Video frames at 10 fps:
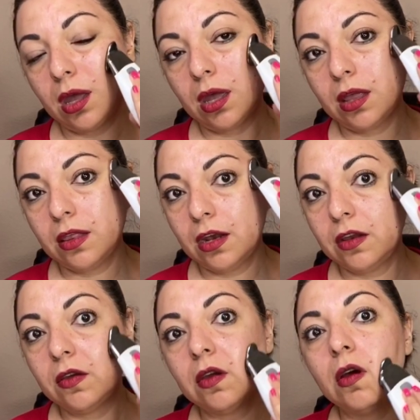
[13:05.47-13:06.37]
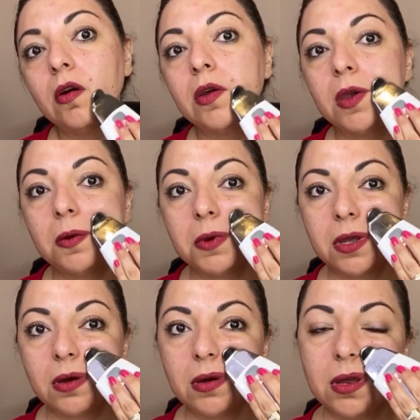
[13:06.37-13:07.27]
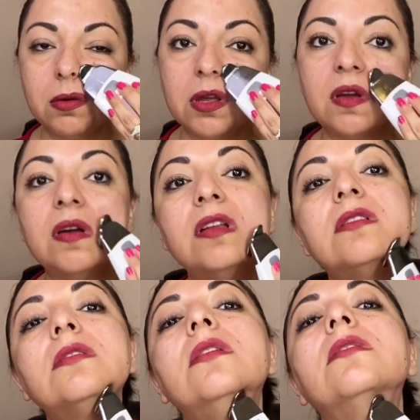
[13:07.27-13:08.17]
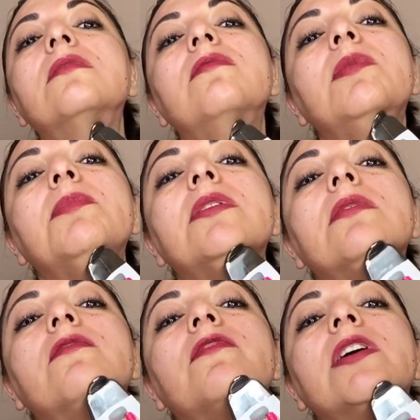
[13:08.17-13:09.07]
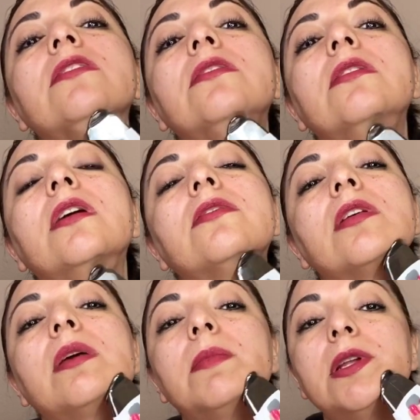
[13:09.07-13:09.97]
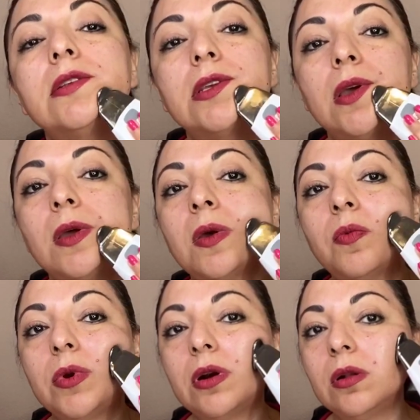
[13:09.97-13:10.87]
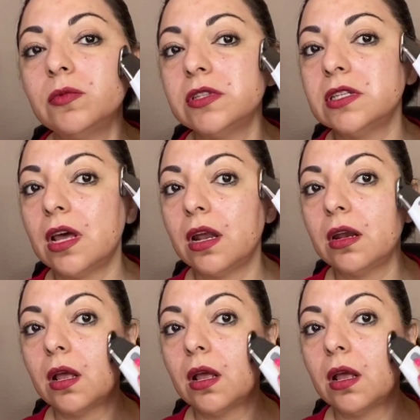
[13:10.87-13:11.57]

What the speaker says: There you go. Here we go. Here we go. It's beeping faster now, so that means we're almost done.